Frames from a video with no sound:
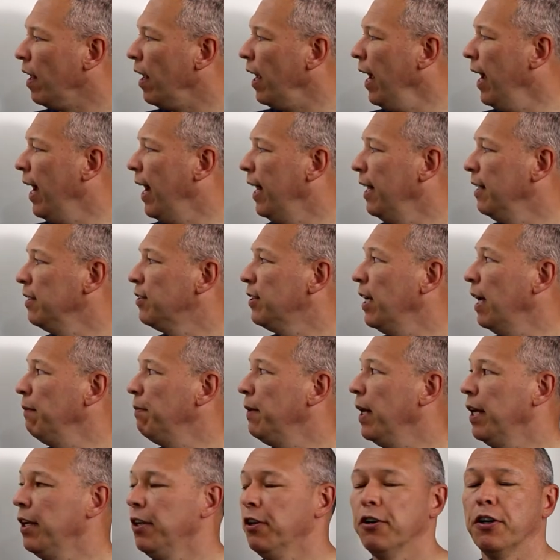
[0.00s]
And same
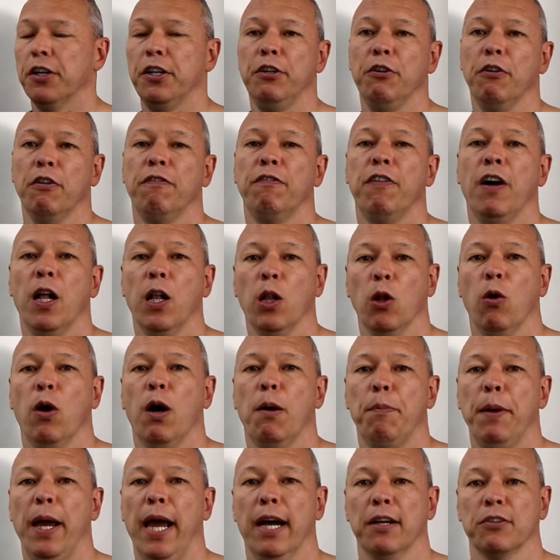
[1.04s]
thing, you're gonna do a
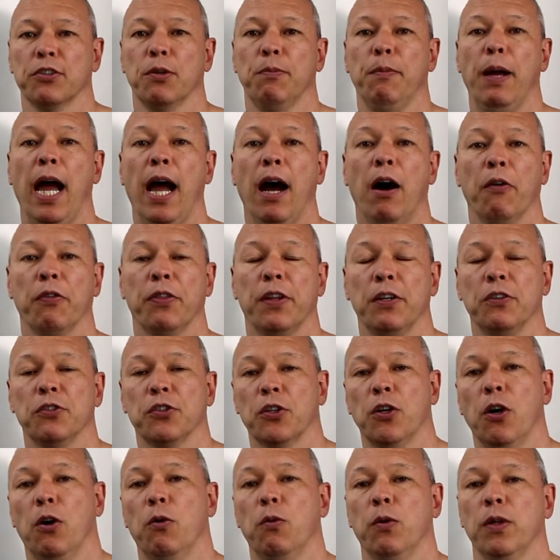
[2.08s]
follow-up, ask them how things are
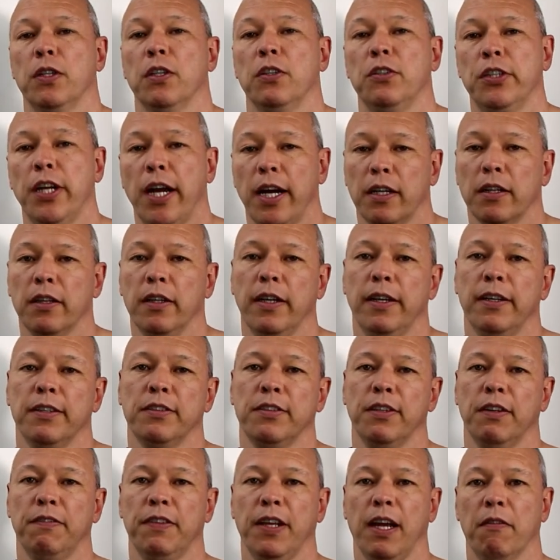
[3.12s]
going with the
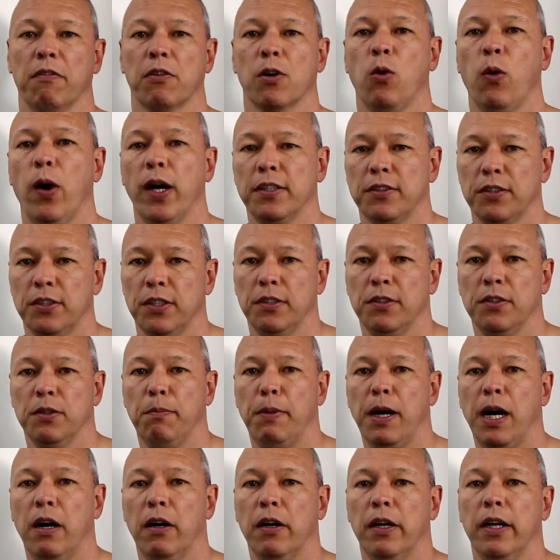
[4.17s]
checklist, if they have questions
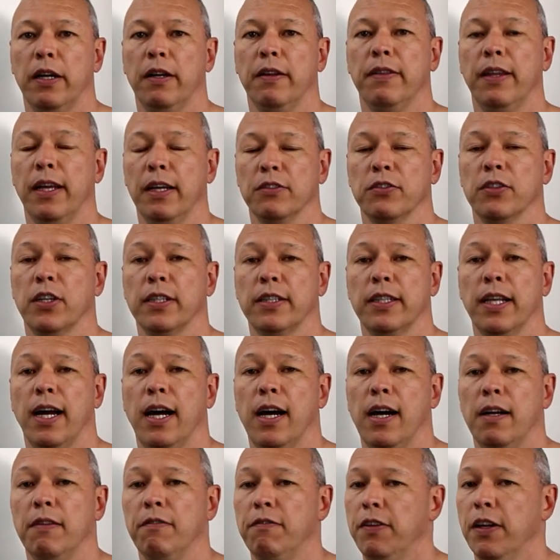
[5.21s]
about it, things like
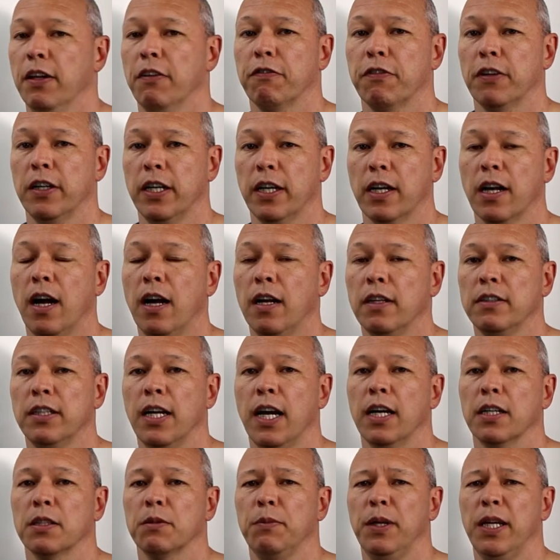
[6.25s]
that, feel free to
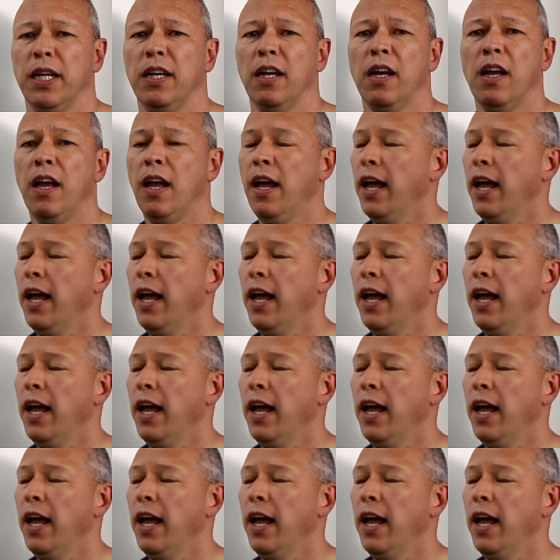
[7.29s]
contact me,